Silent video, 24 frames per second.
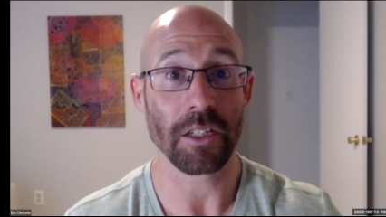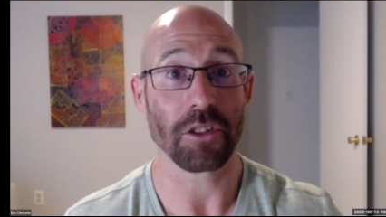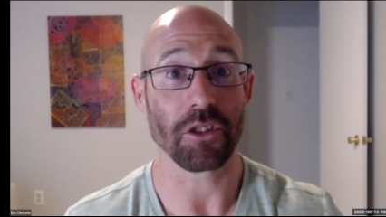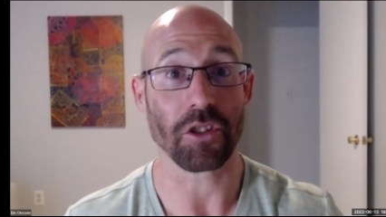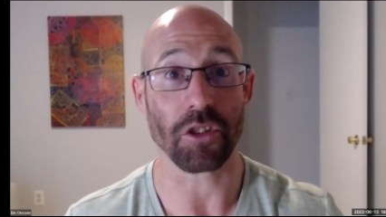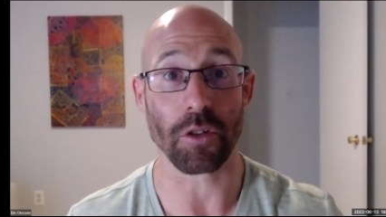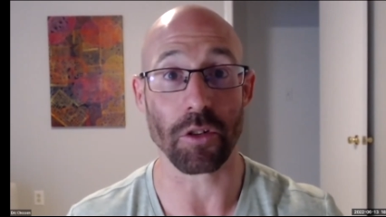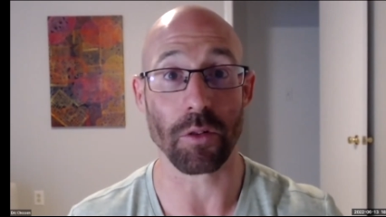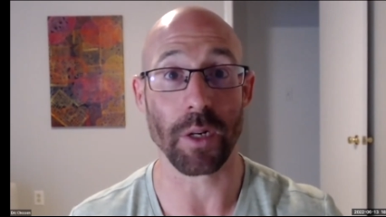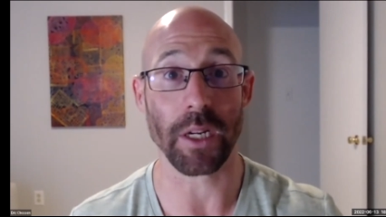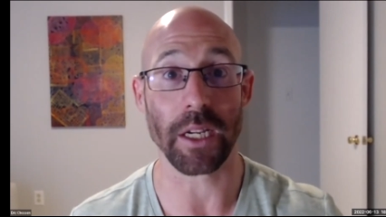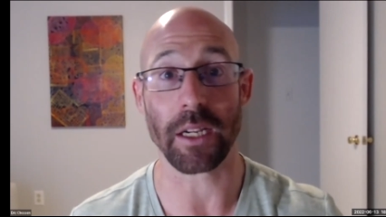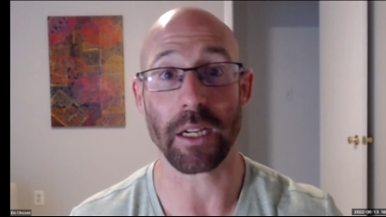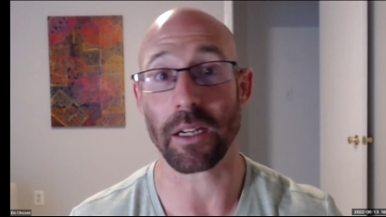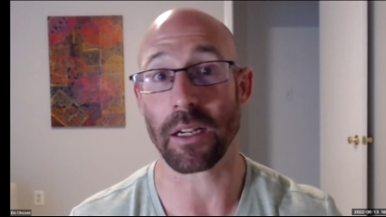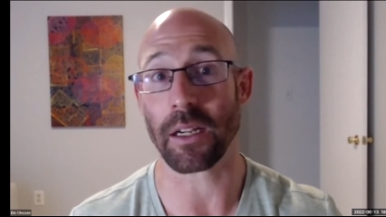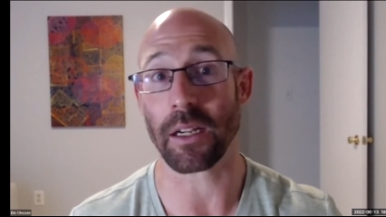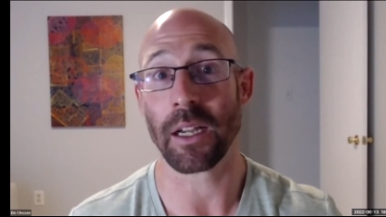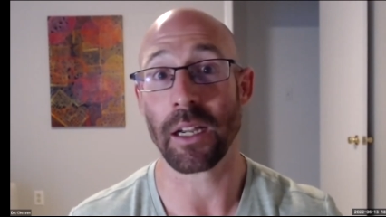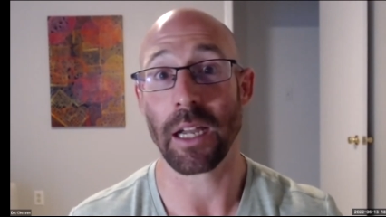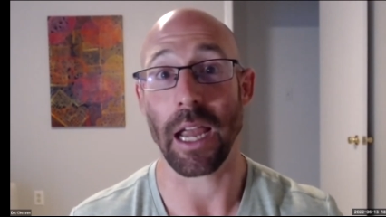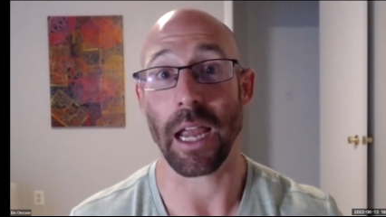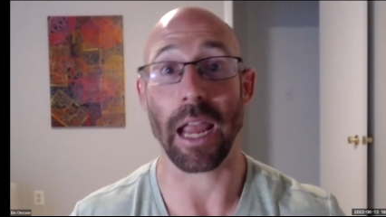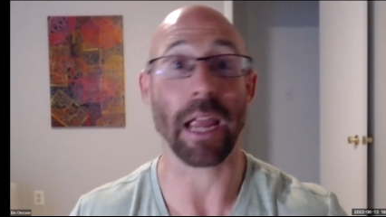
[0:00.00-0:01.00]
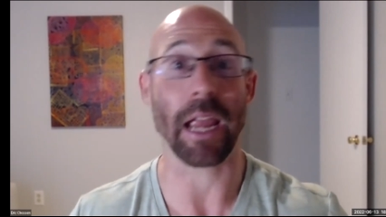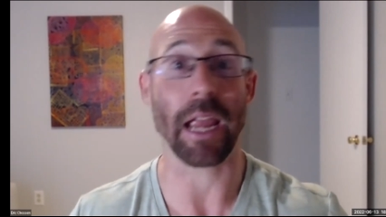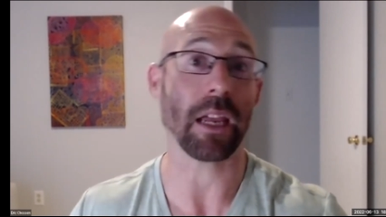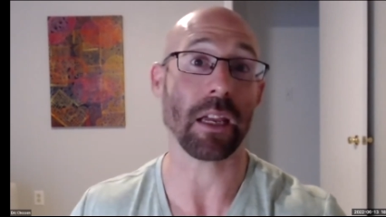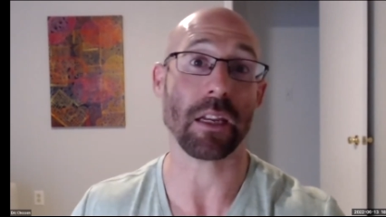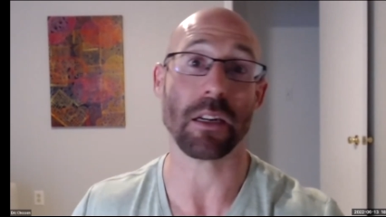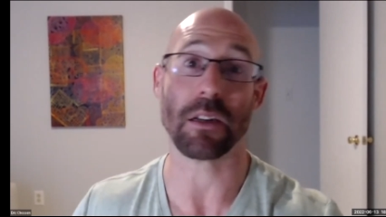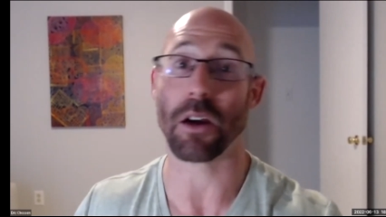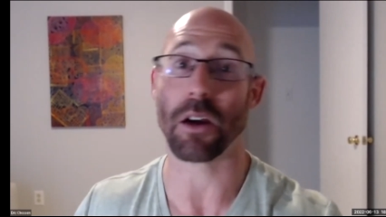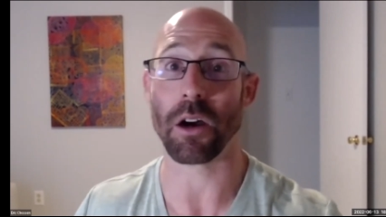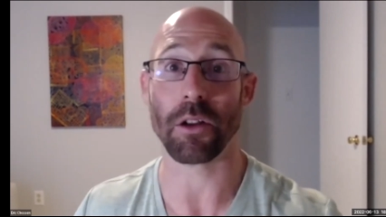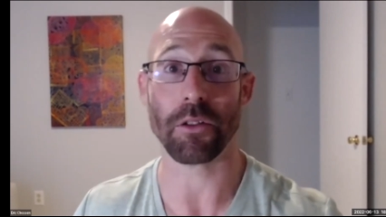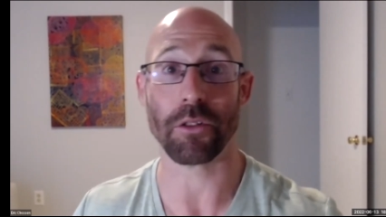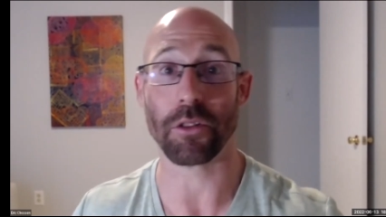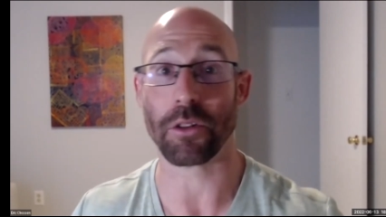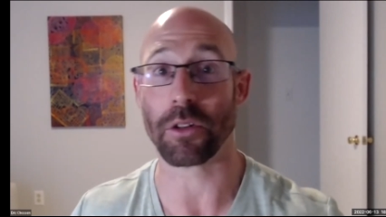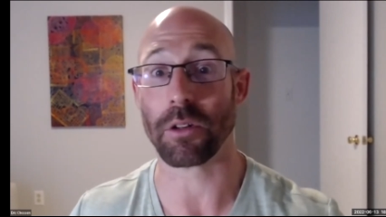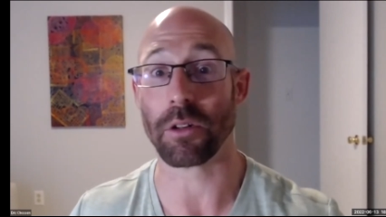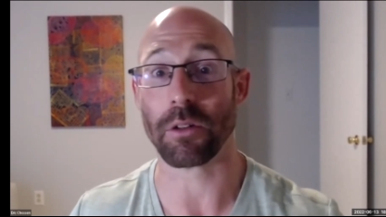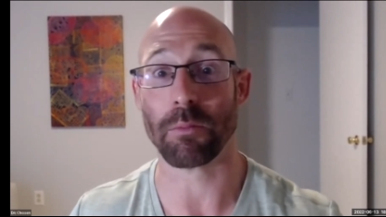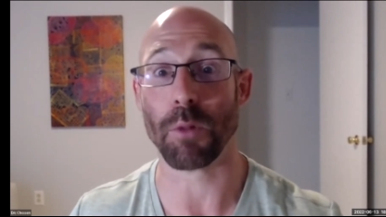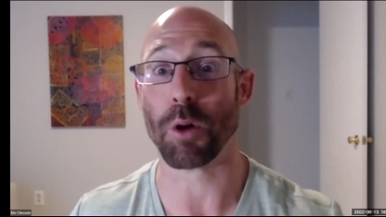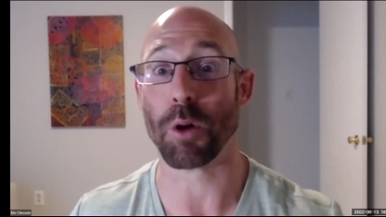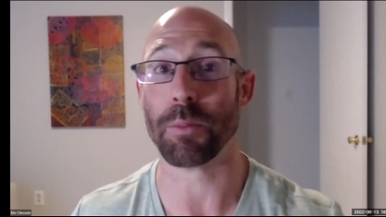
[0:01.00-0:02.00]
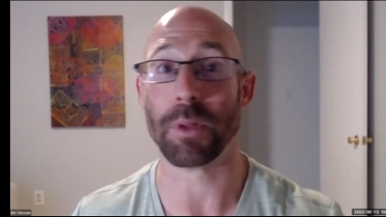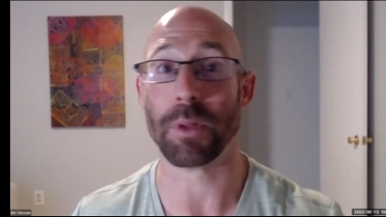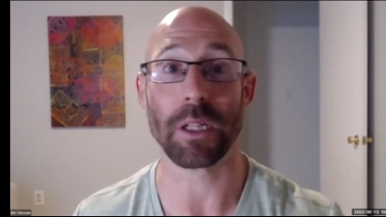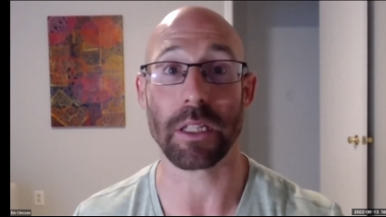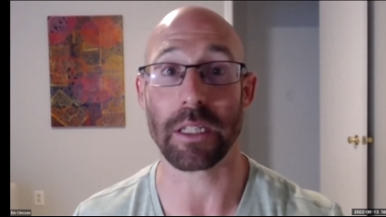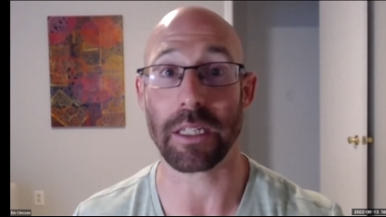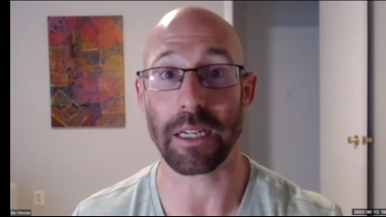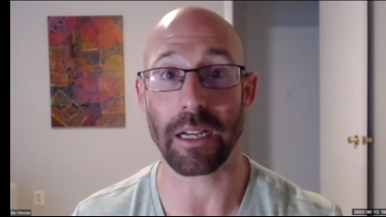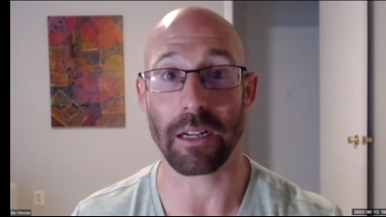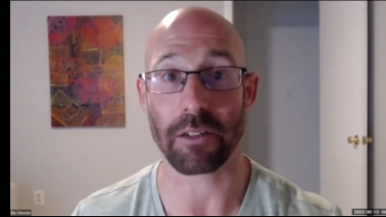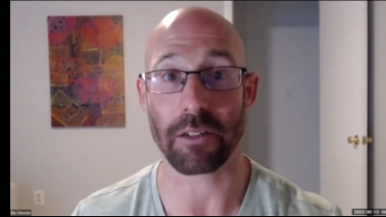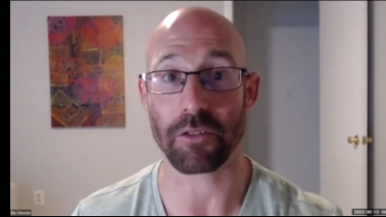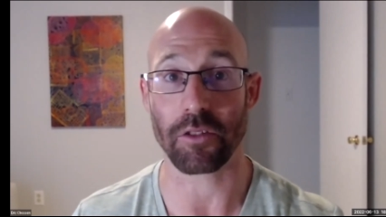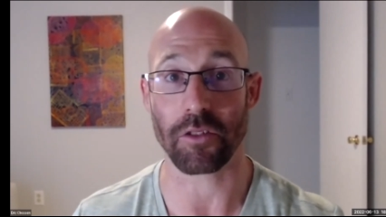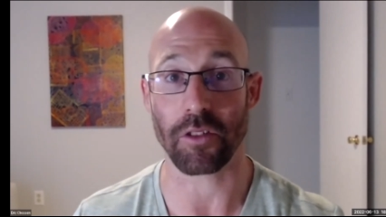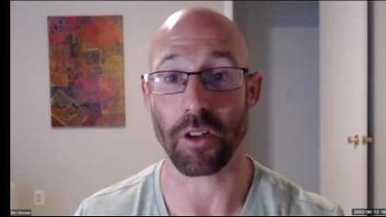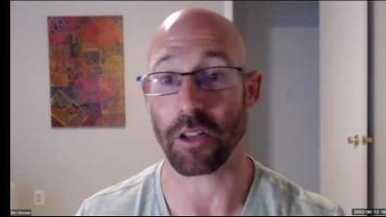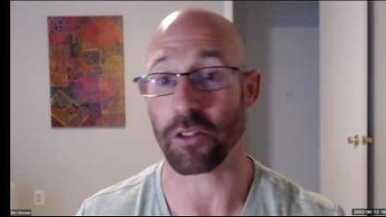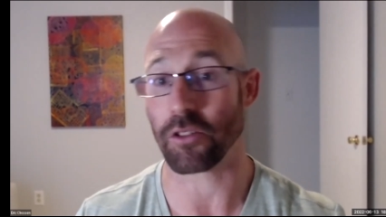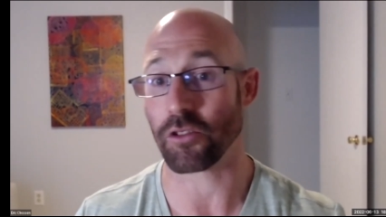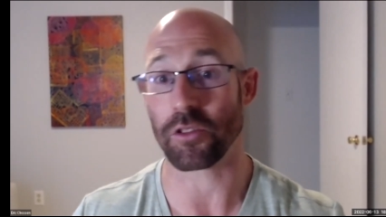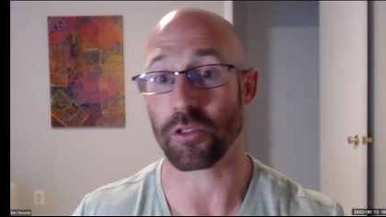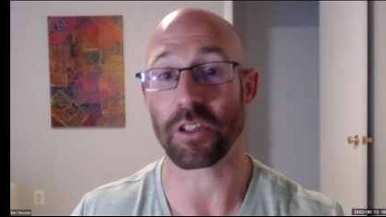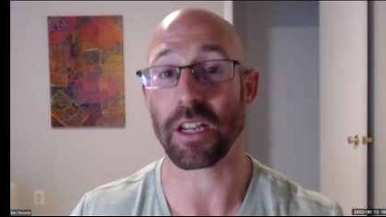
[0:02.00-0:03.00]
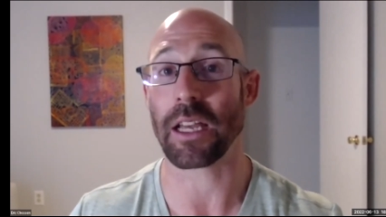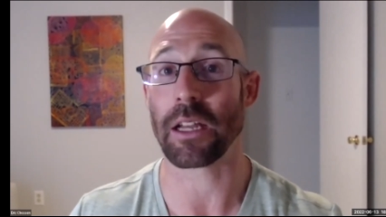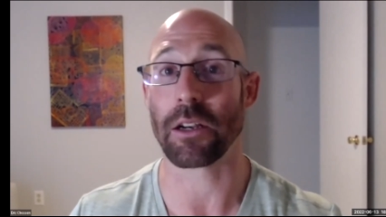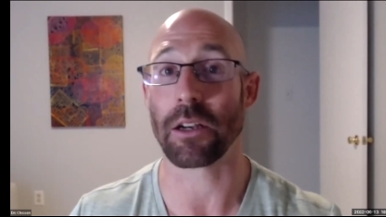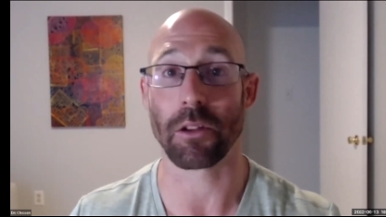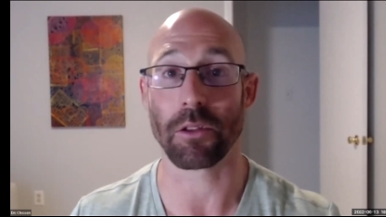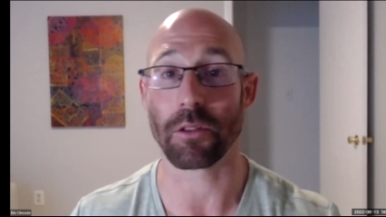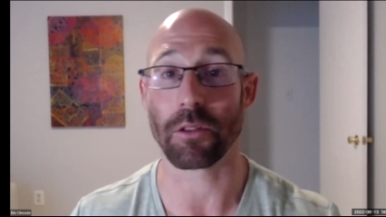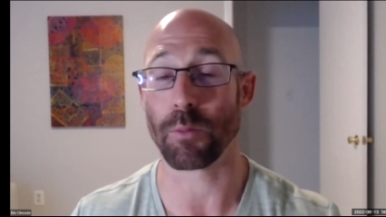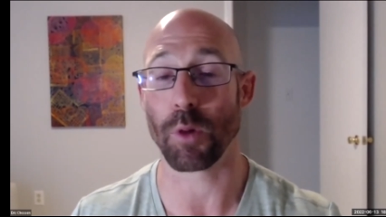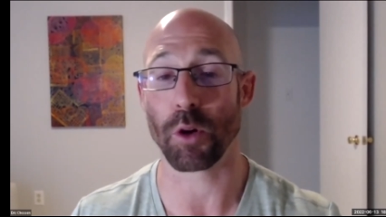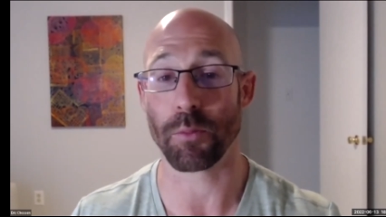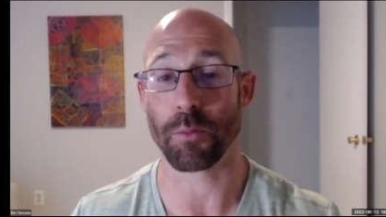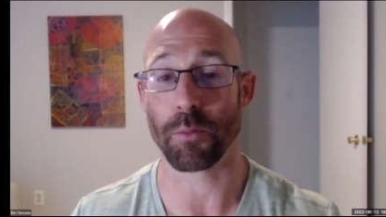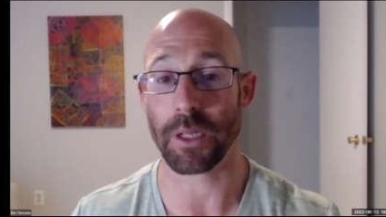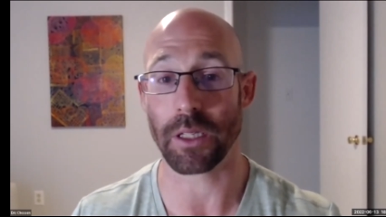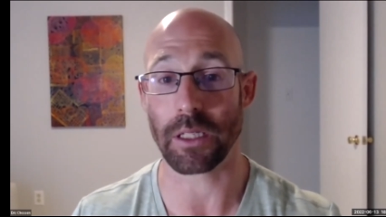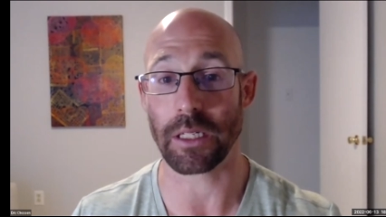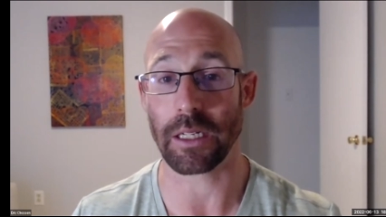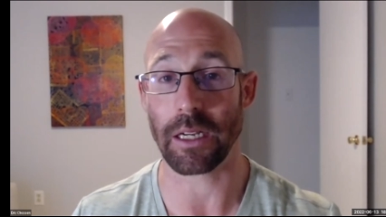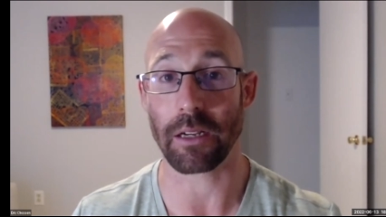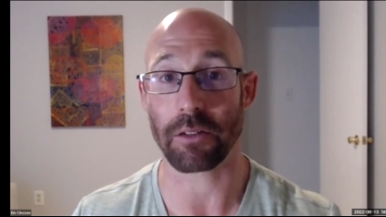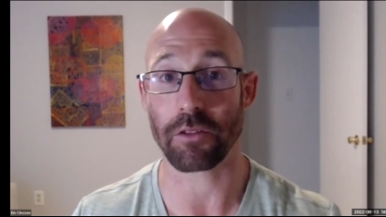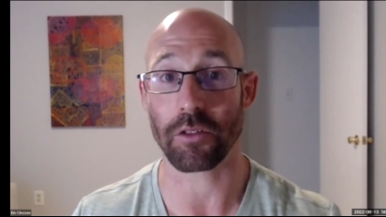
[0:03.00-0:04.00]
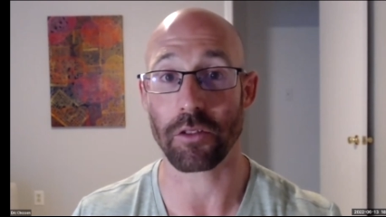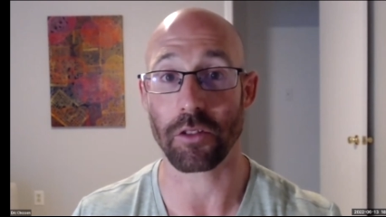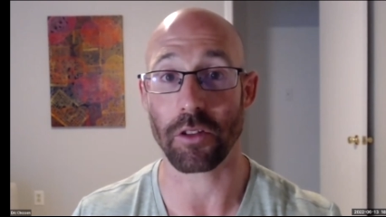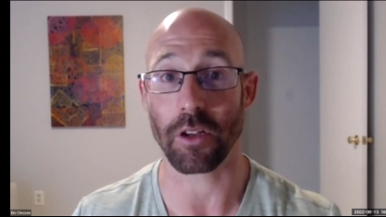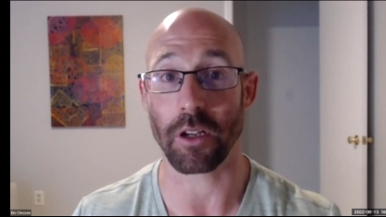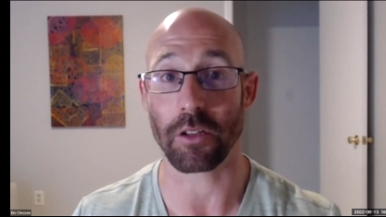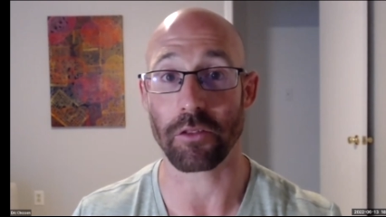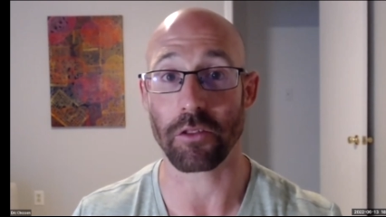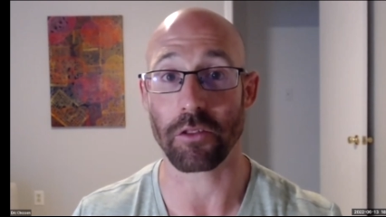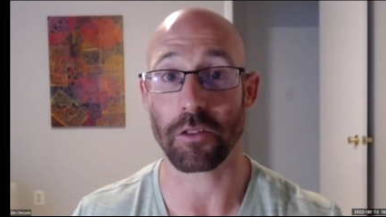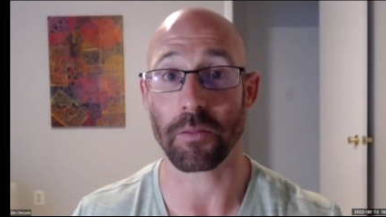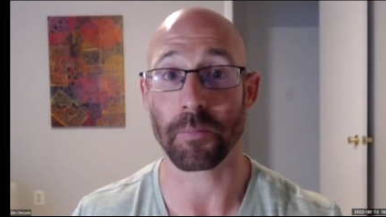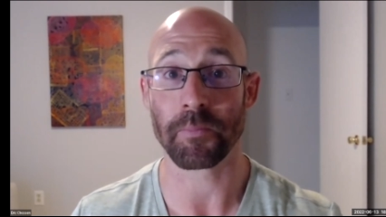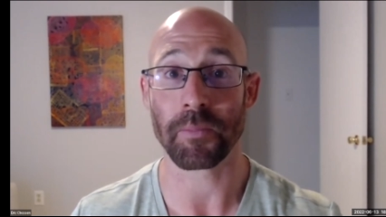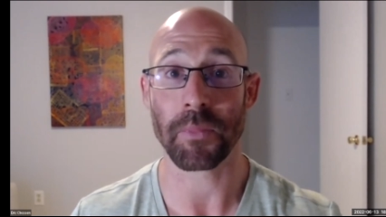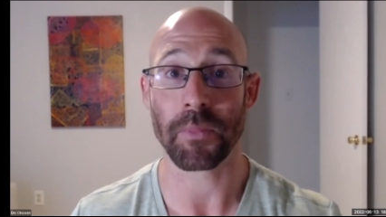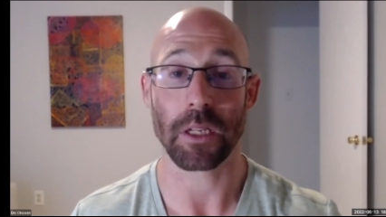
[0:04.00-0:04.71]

doing eight other mobility exercises or 10 other mobility exercises.